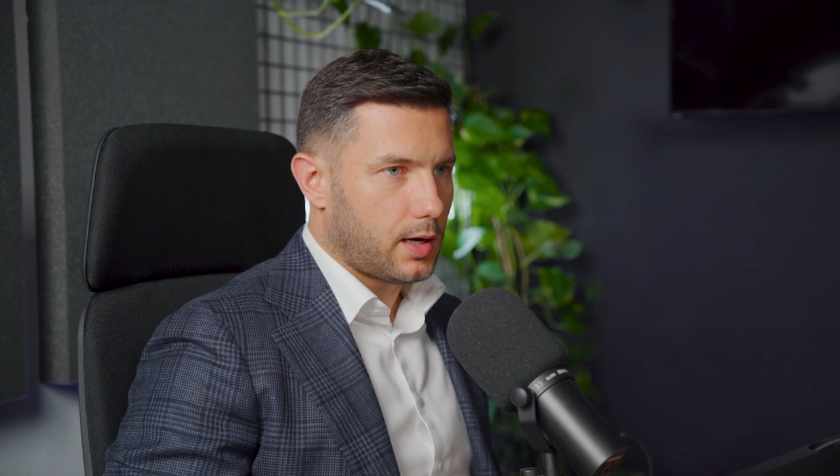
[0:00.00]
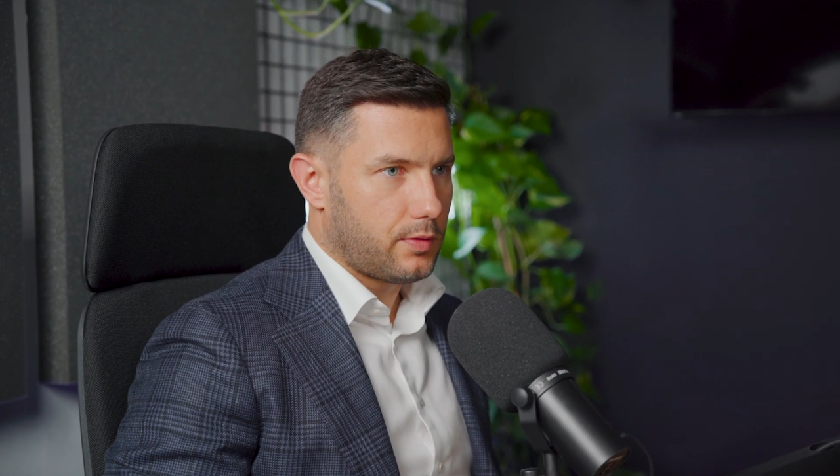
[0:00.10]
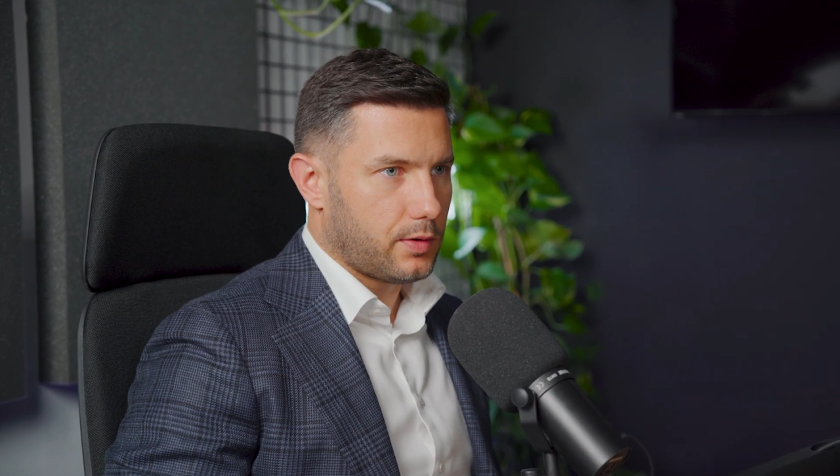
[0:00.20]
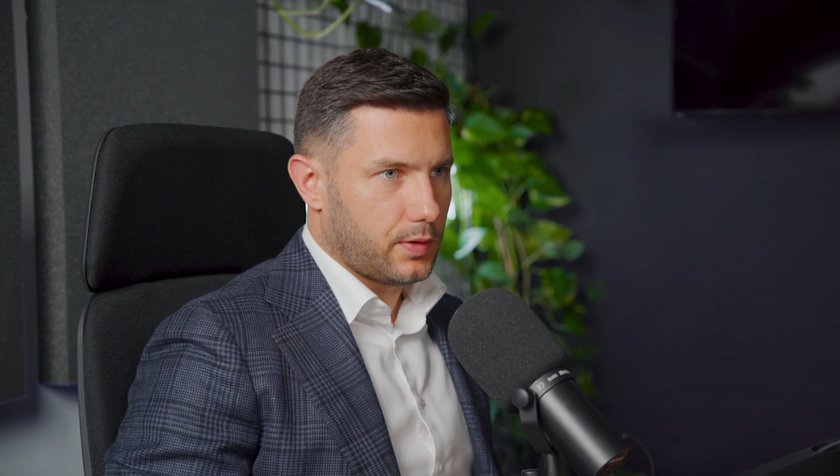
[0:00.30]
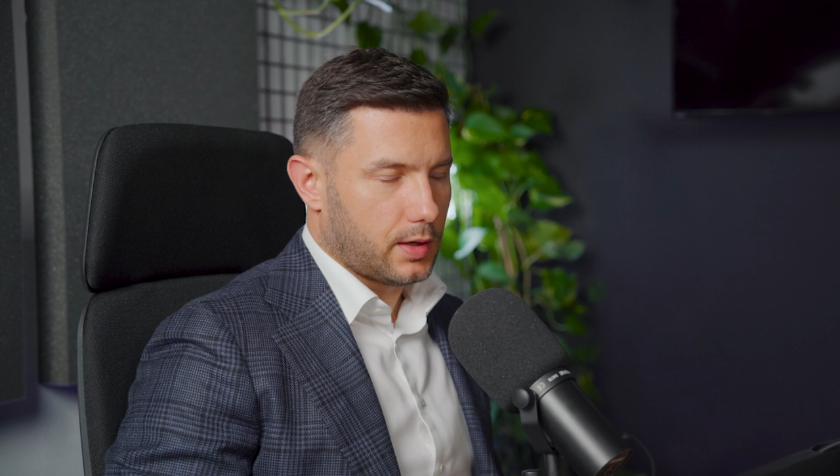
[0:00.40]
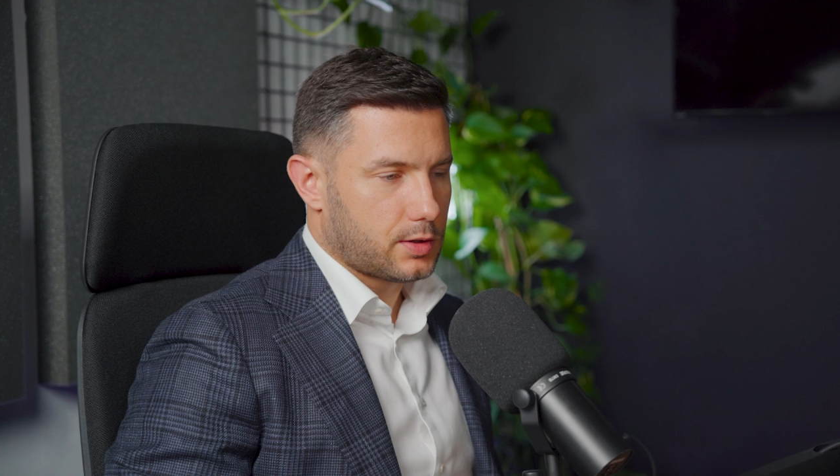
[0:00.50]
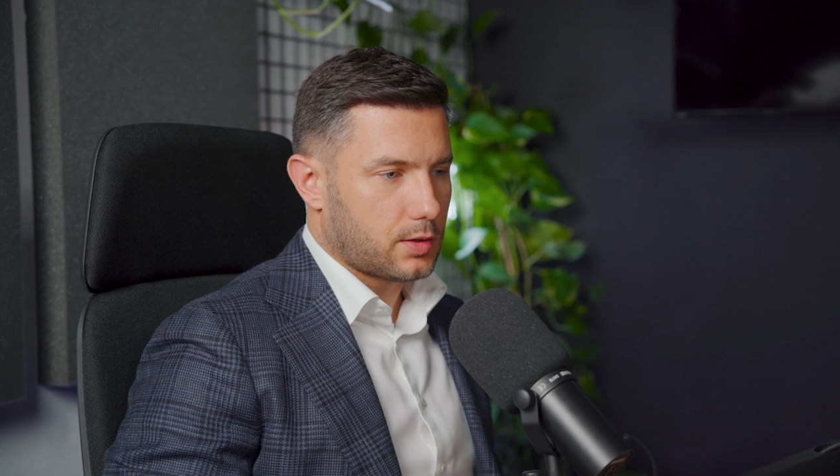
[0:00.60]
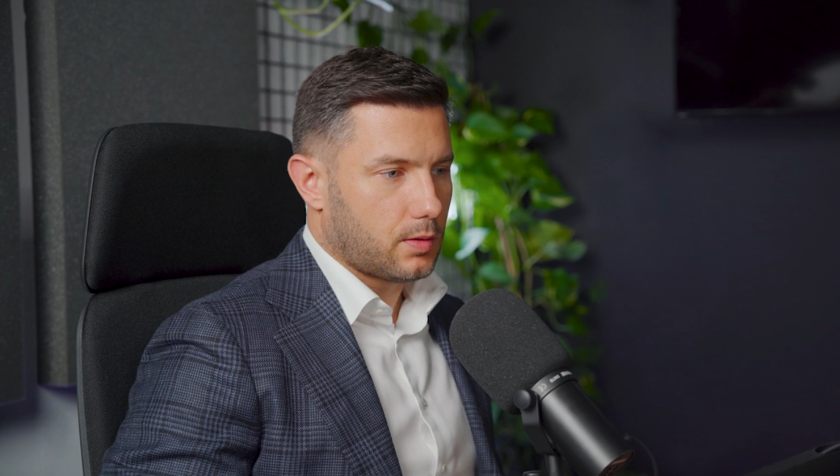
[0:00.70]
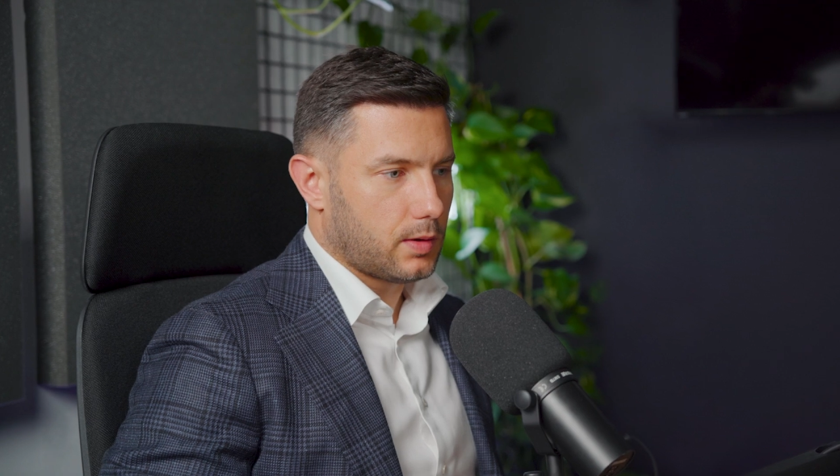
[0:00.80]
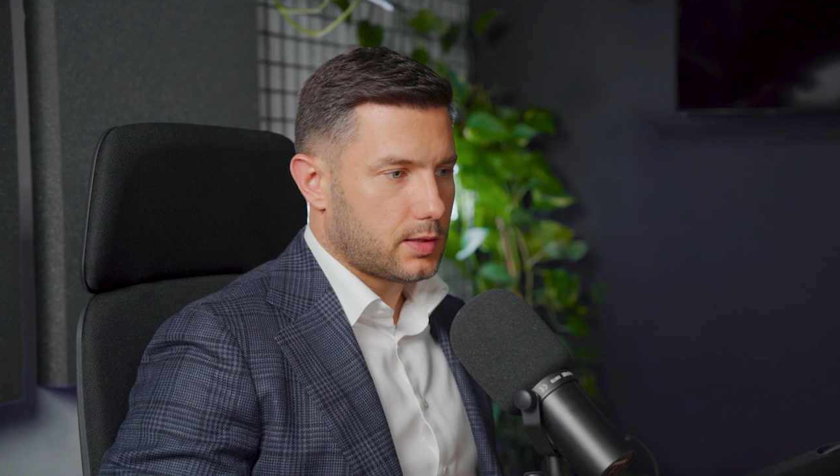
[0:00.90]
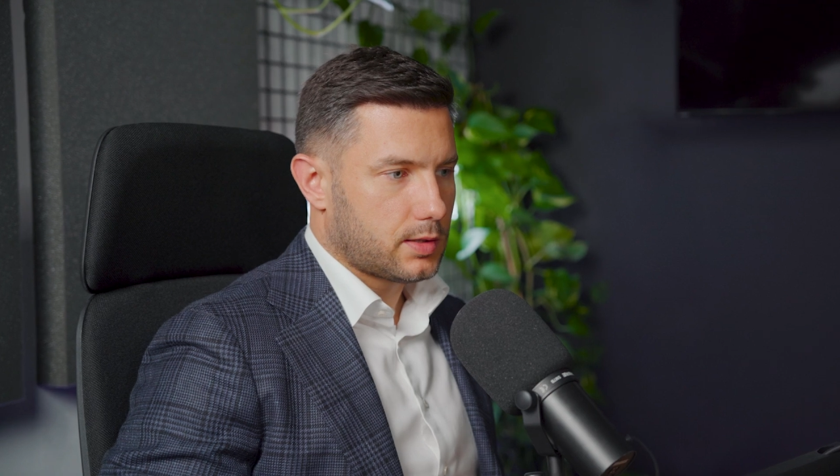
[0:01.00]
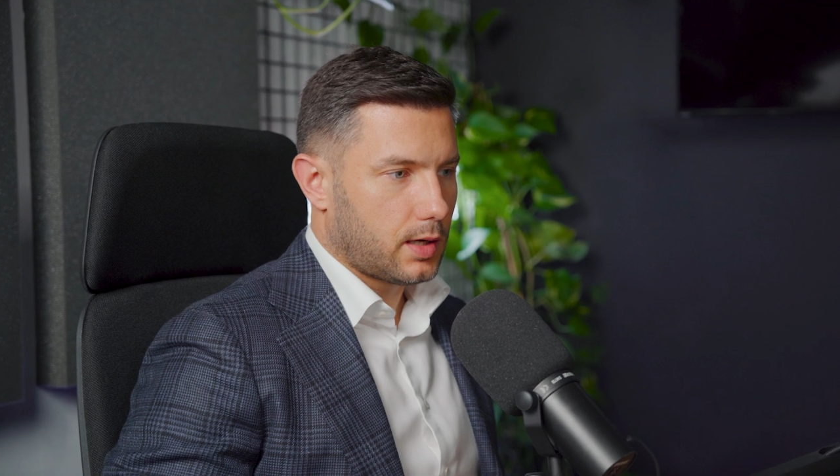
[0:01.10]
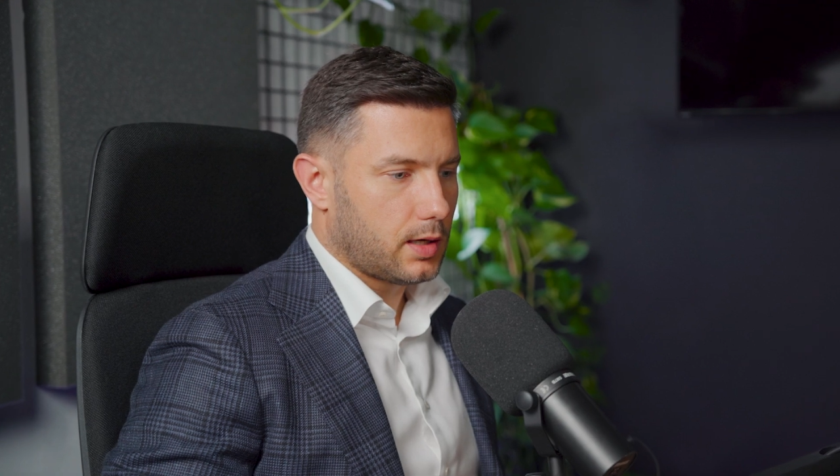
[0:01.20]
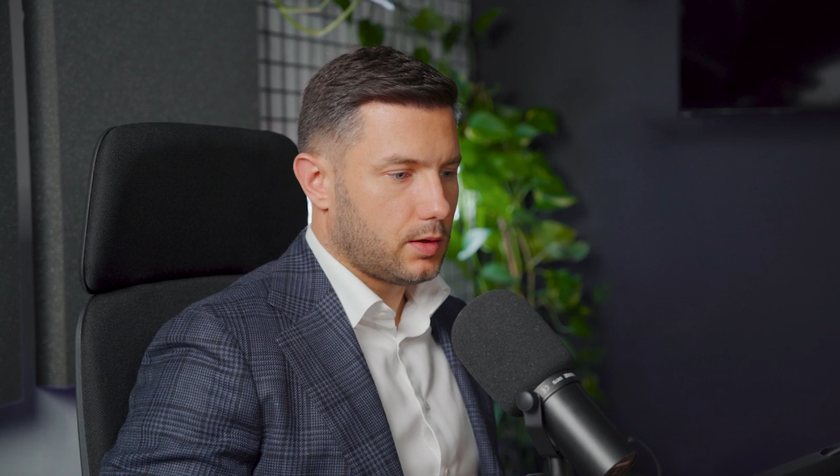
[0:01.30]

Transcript: everything. So let's say